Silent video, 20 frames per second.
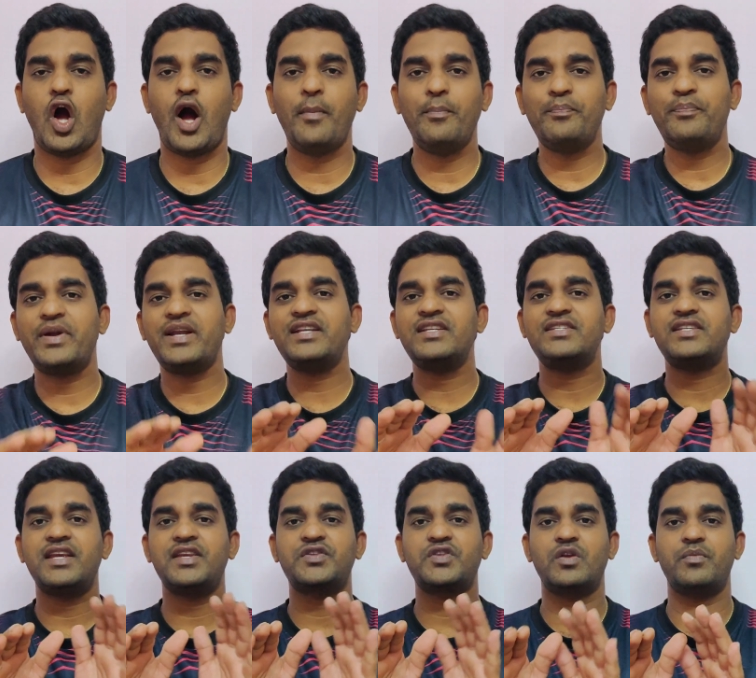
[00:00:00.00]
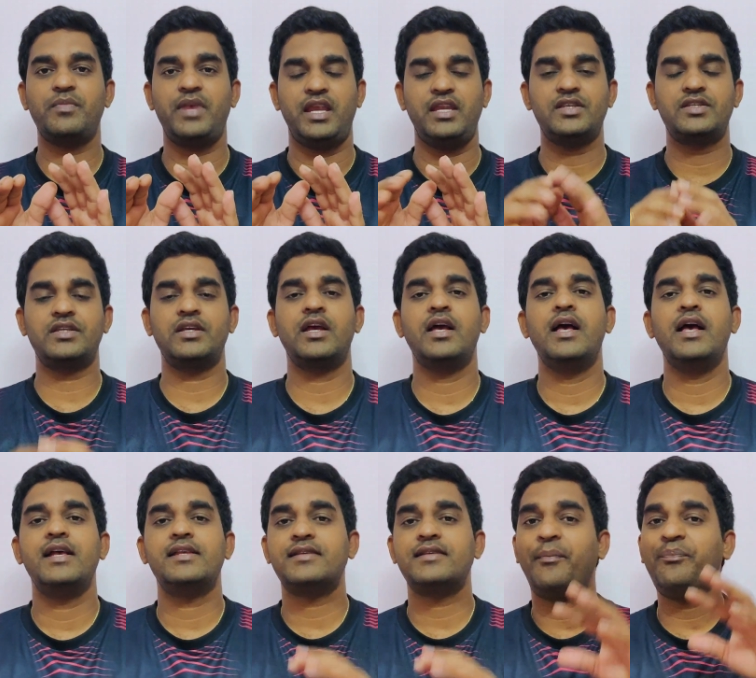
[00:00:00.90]
Compensation means
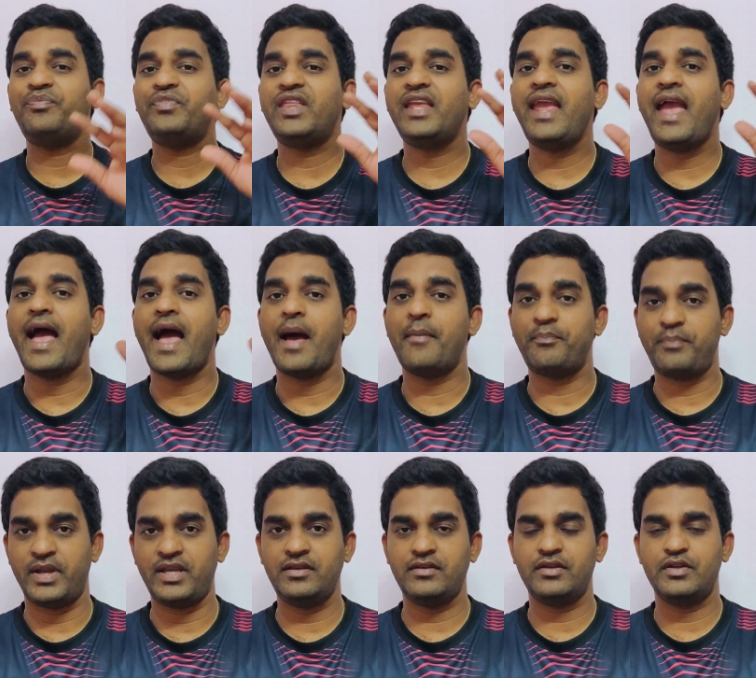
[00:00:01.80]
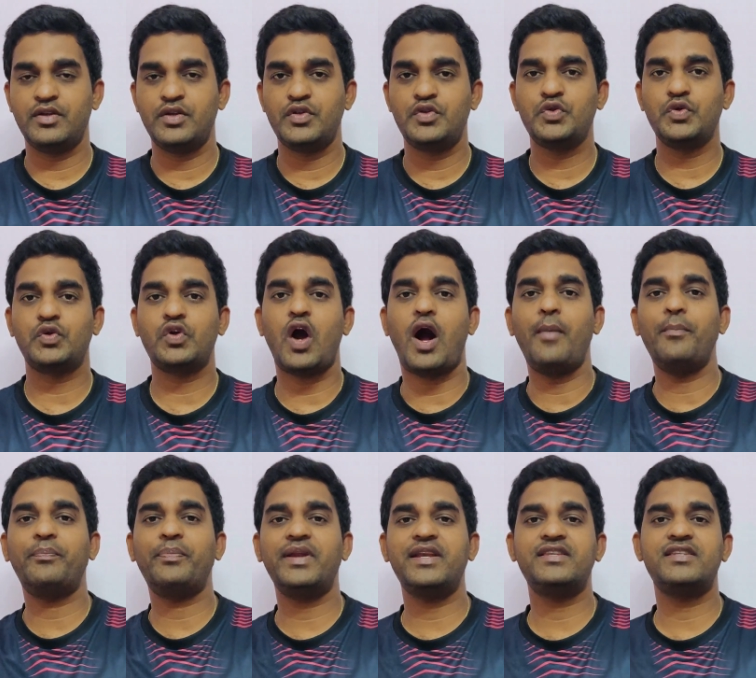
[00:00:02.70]
something happened to
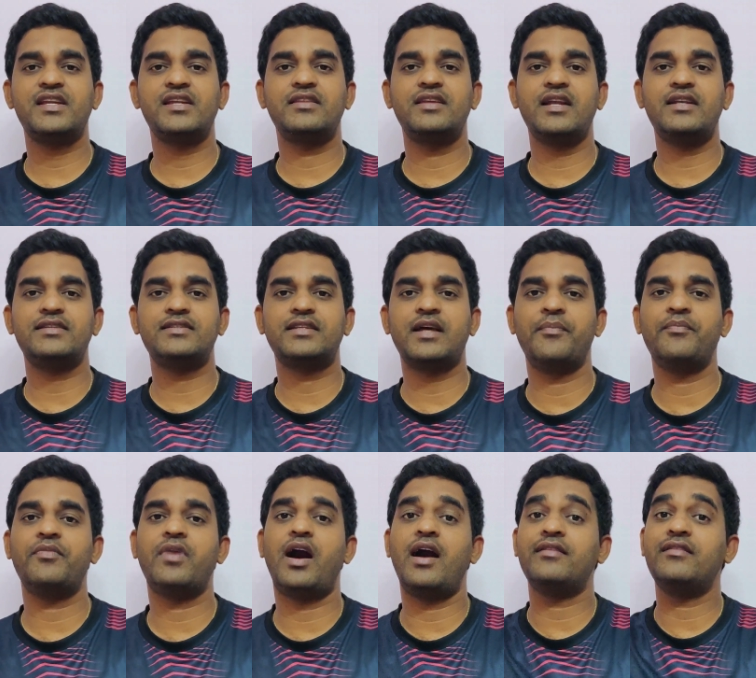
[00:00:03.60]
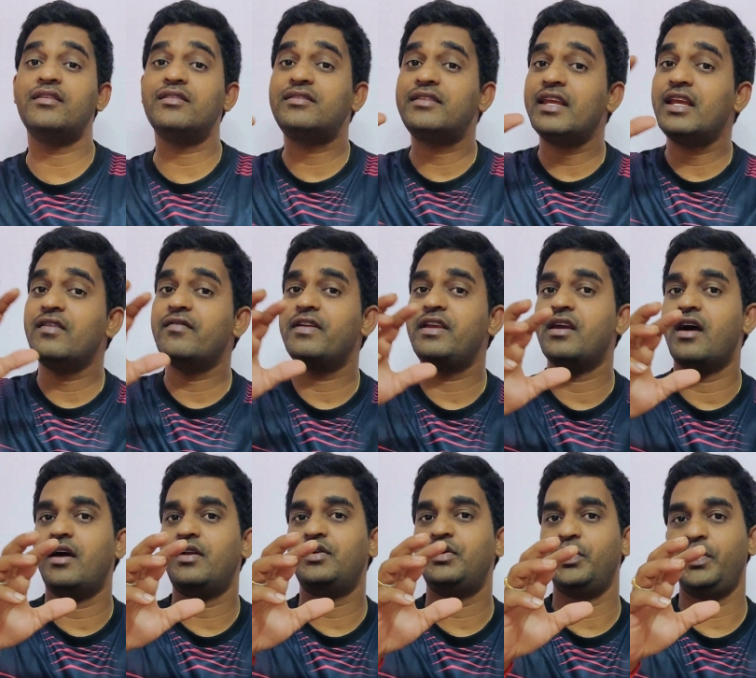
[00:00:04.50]
compensate that some other thing
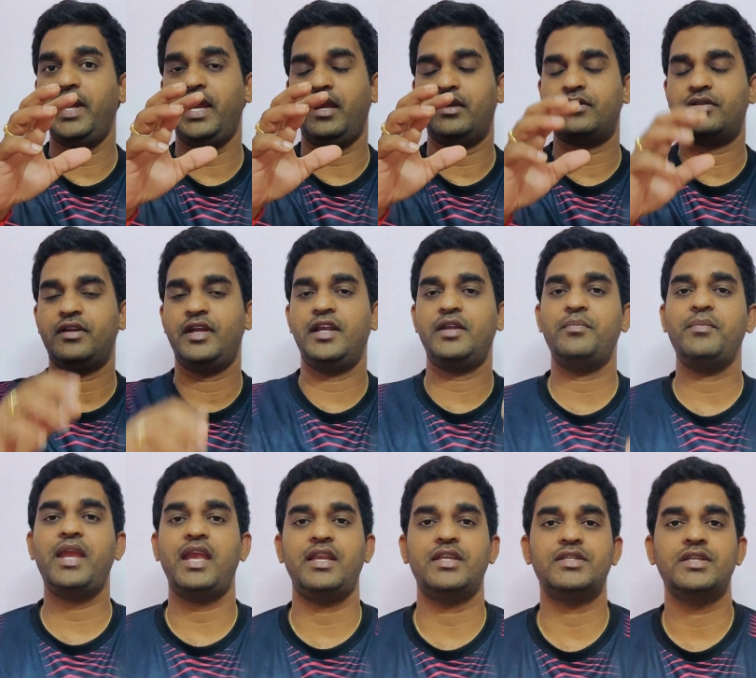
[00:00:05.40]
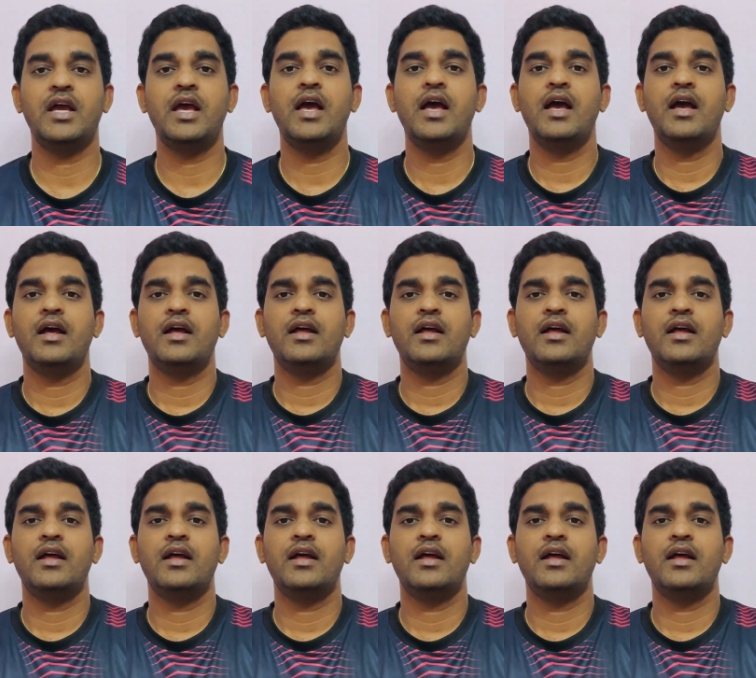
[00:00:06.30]
we are doing it. It means